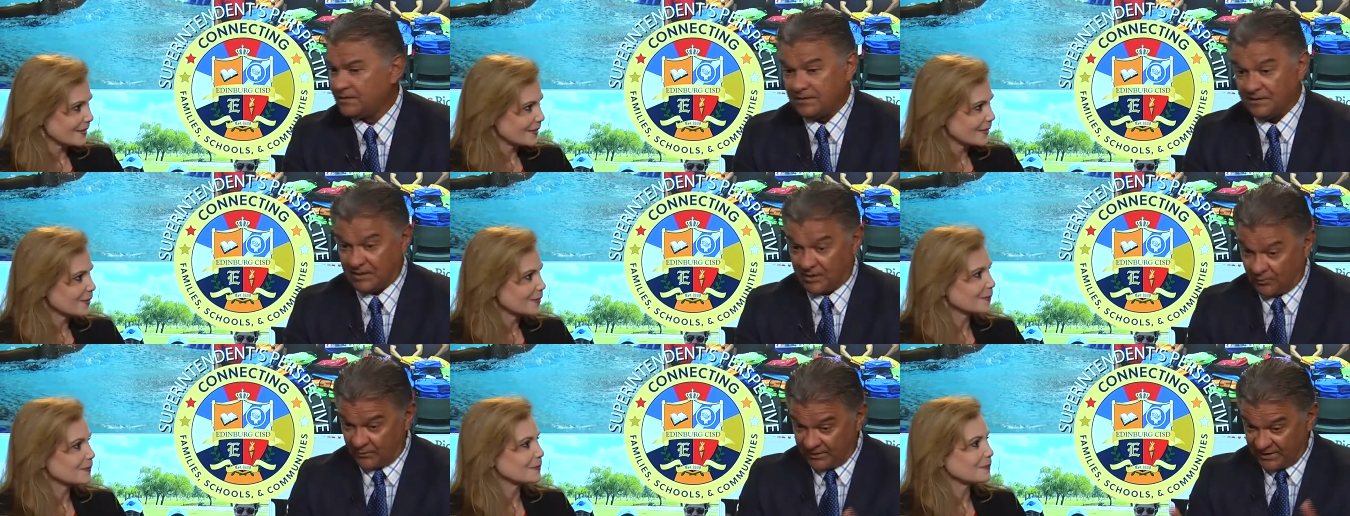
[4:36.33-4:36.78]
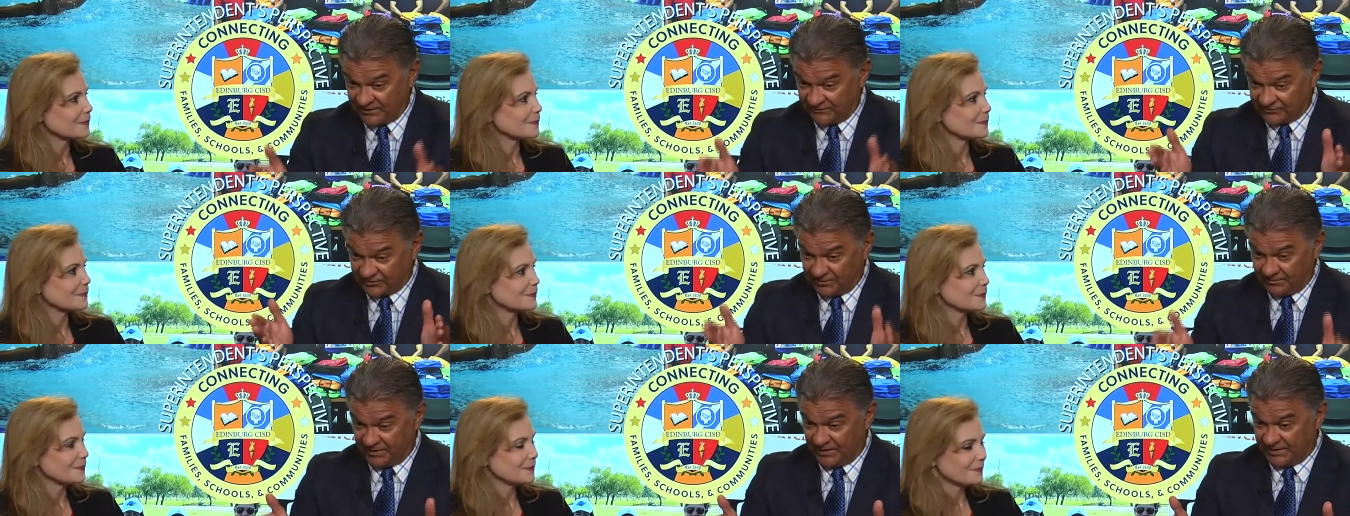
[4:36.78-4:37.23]
Speaker 1: Now we have
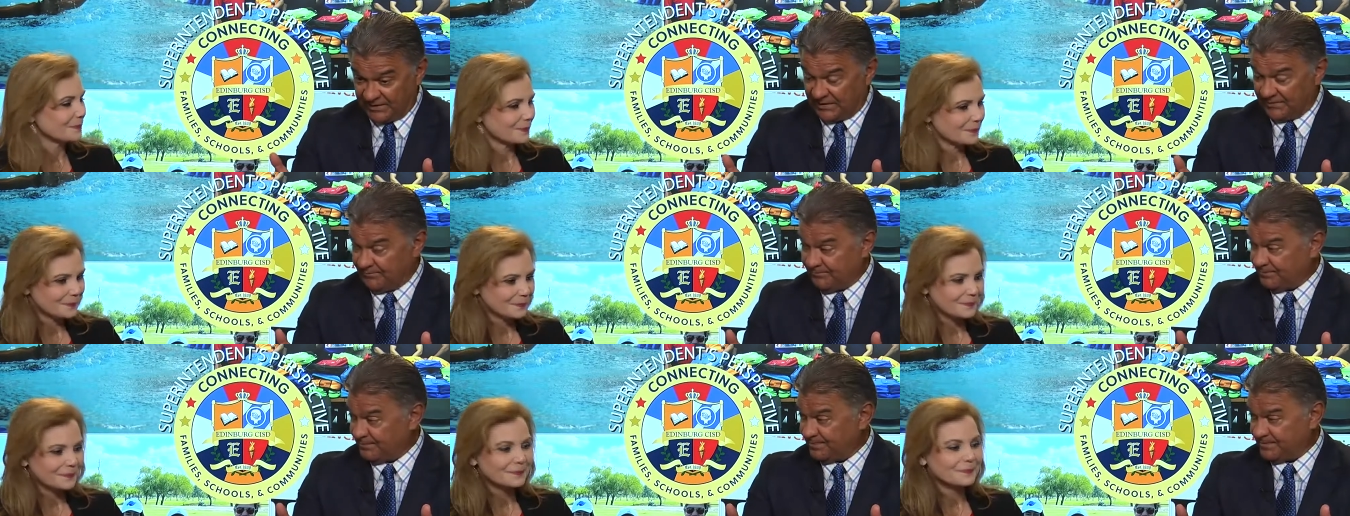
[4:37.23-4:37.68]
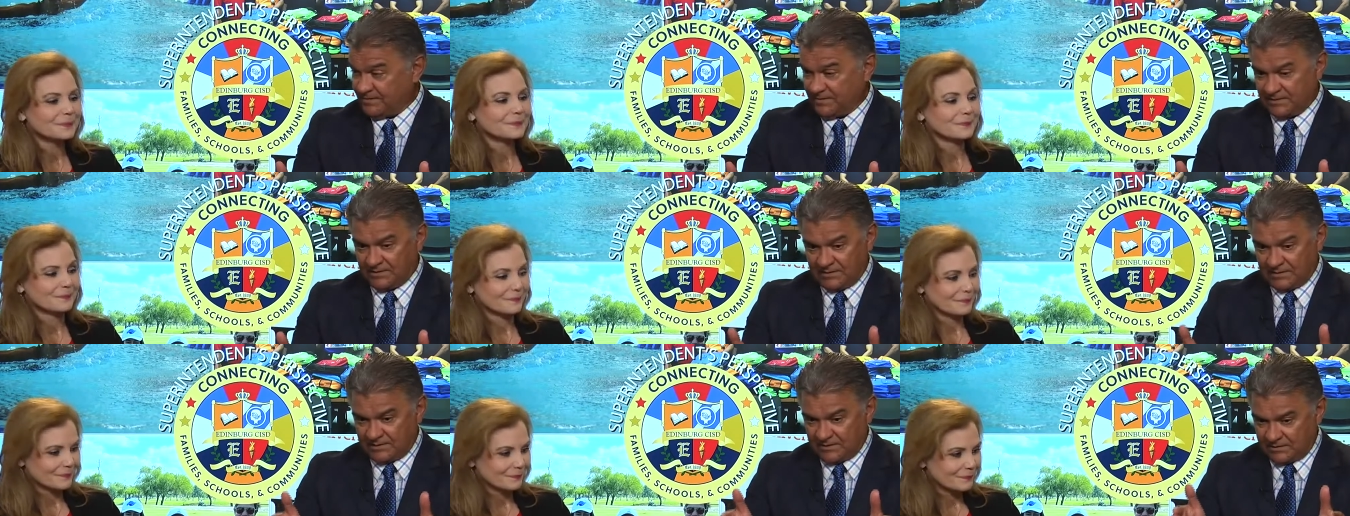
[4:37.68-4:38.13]
somebody
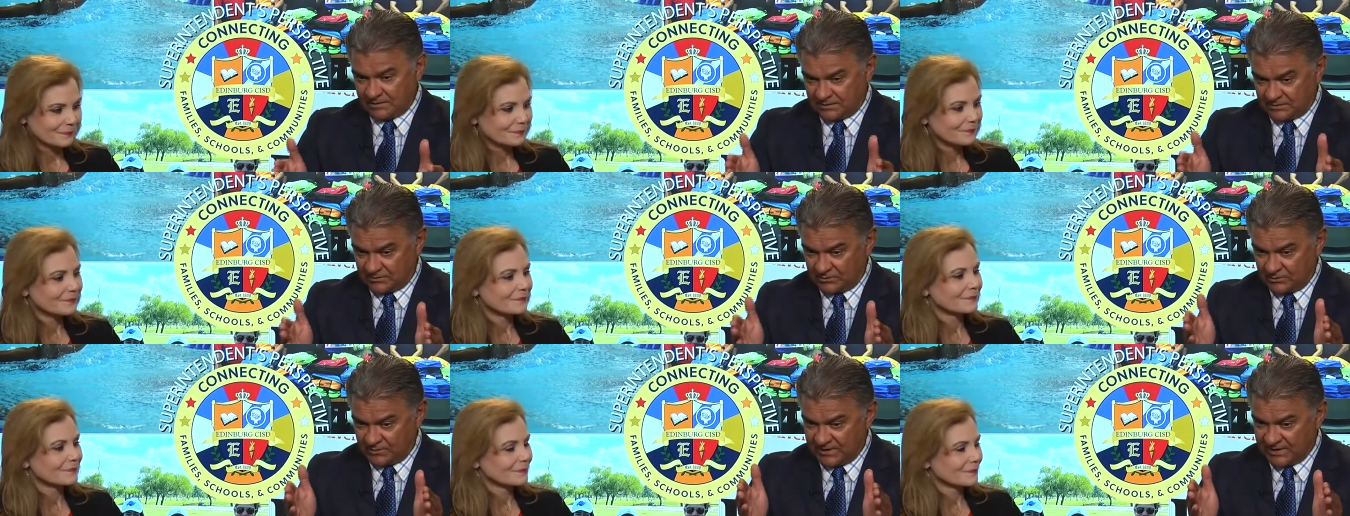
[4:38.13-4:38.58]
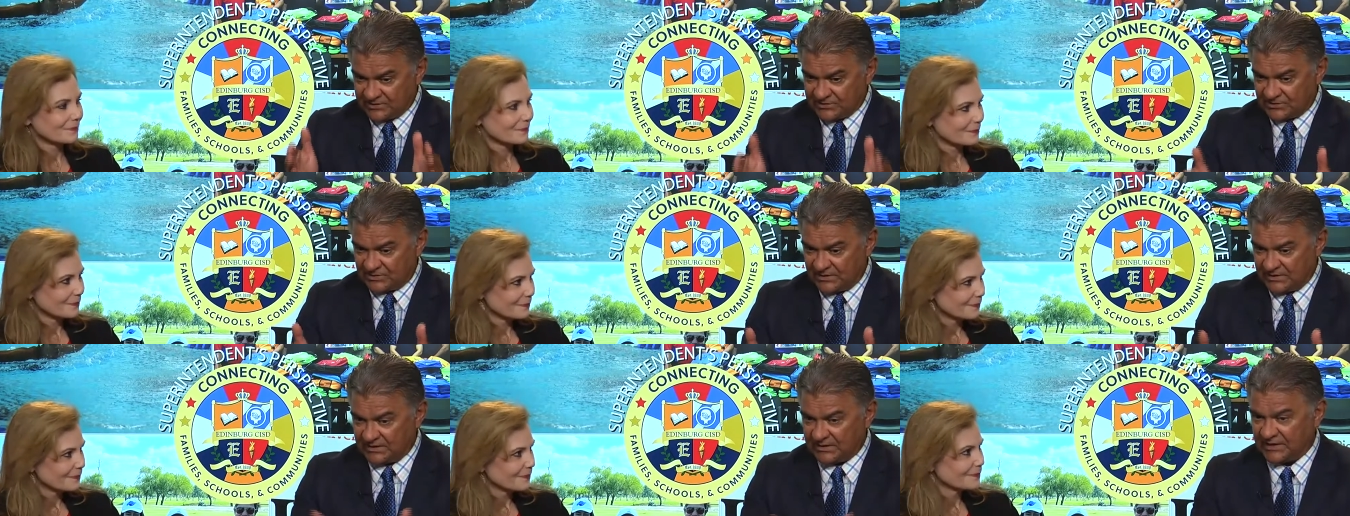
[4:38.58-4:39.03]
to
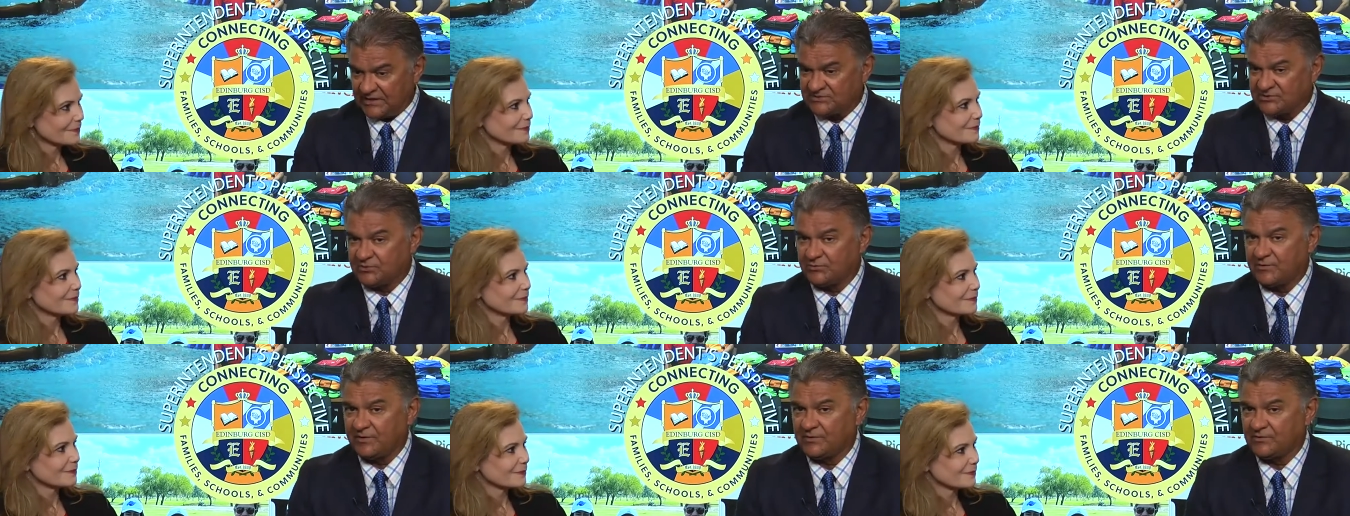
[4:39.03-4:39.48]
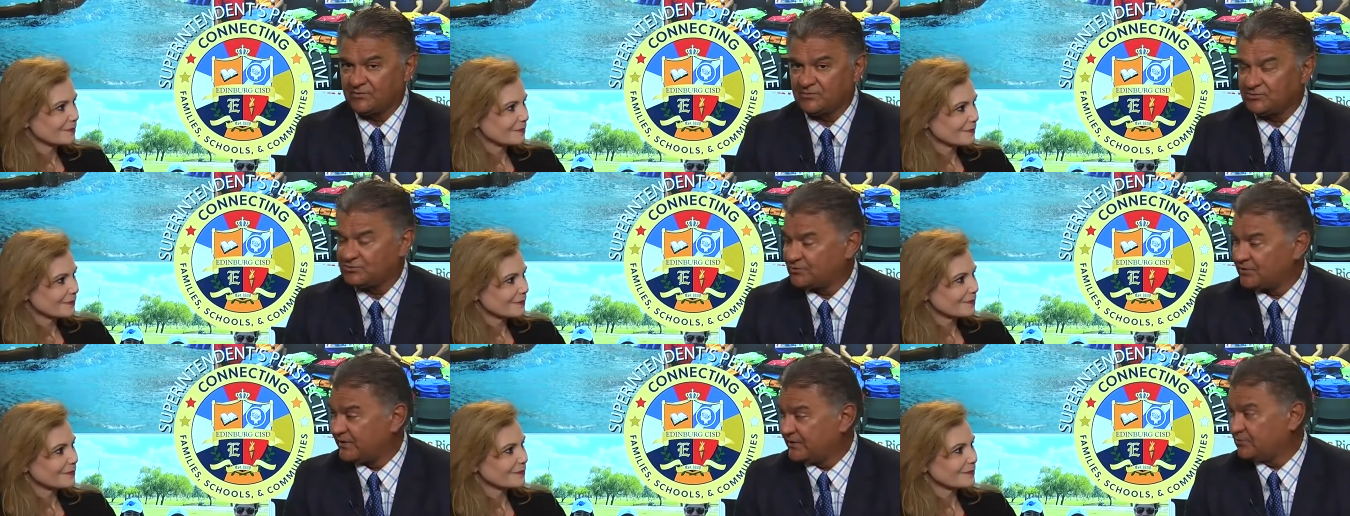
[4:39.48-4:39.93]
actually concentrate on
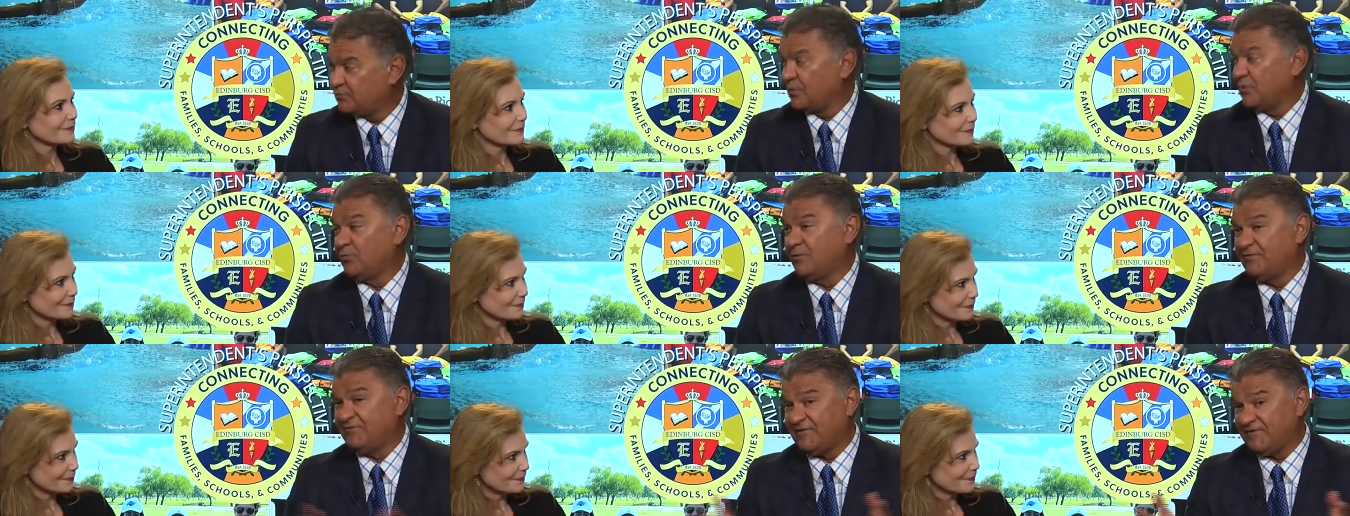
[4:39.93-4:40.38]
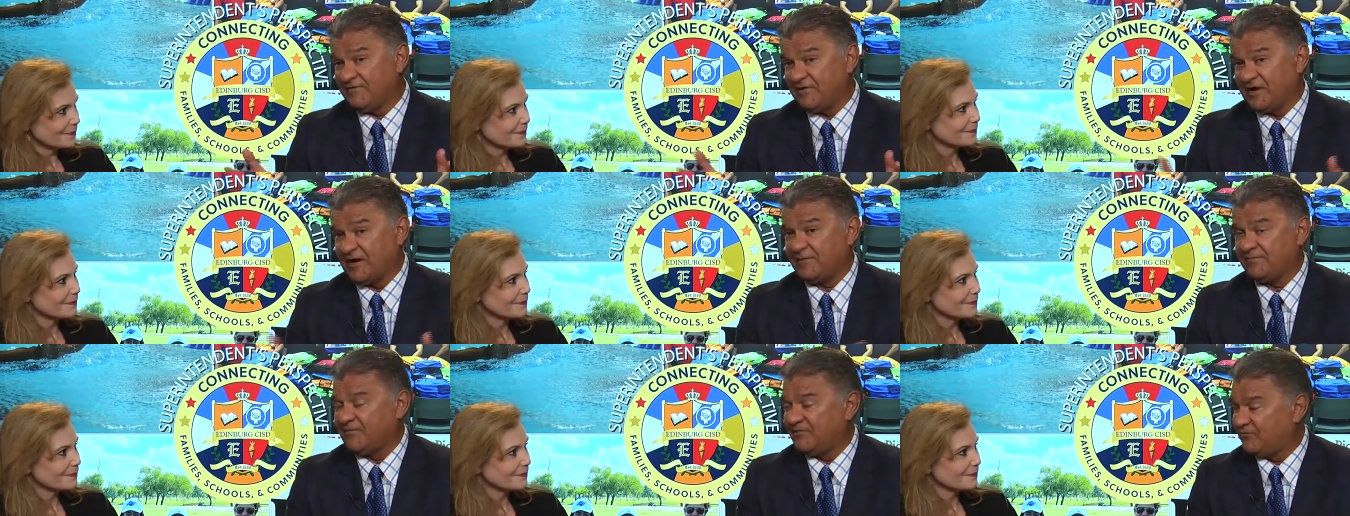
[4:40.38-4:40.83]
those grades, what mm-hmm. we've never
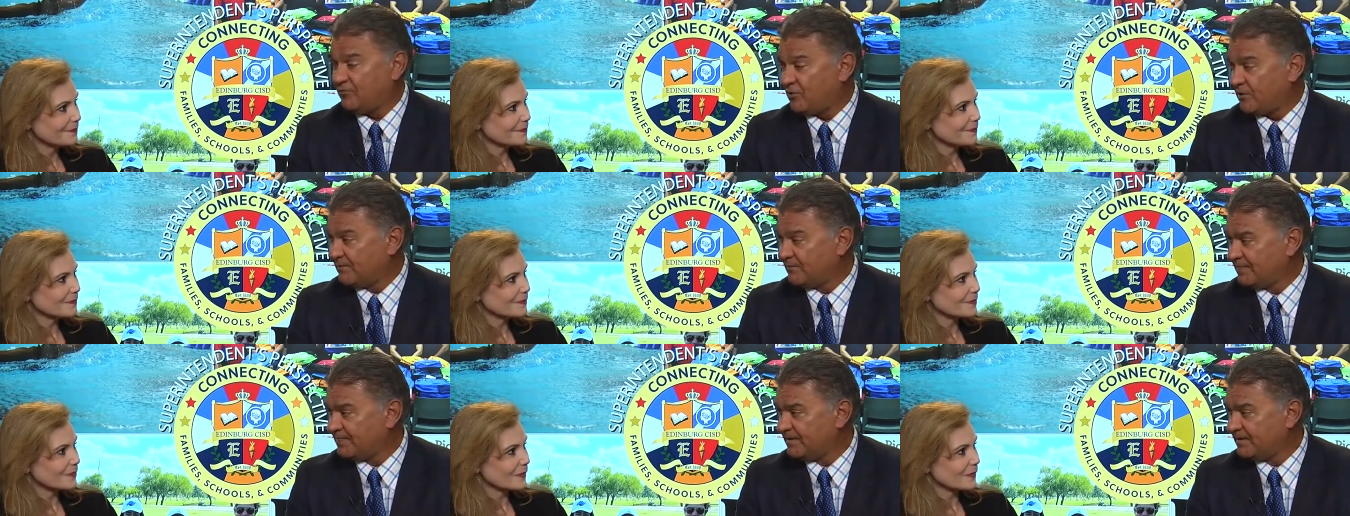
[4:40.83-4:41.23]
had before.